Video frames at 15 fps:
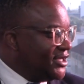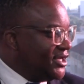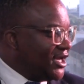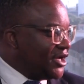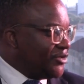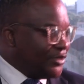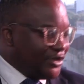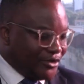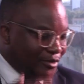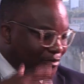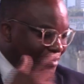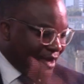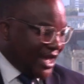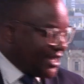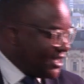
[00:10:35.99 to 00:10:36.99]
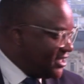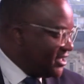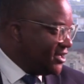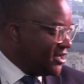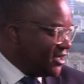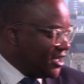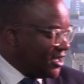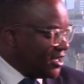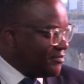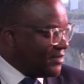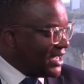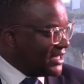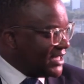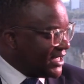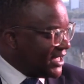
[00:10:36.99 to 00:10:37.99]
we're going to back
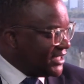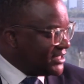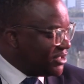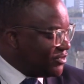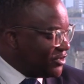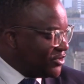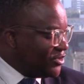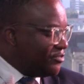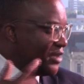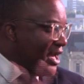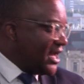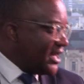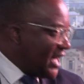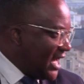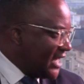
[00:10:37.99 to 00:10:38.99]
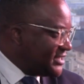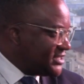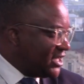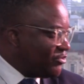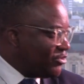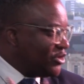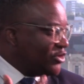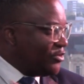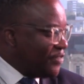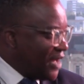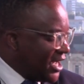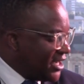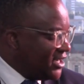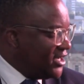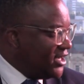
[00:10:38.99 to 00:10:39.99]
Makanaka Ishe, we're going to back Isaac, we're going to
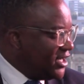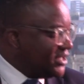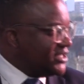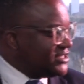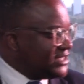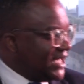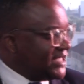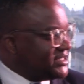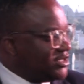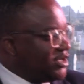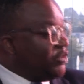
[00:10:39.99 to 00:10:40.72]
back these guys,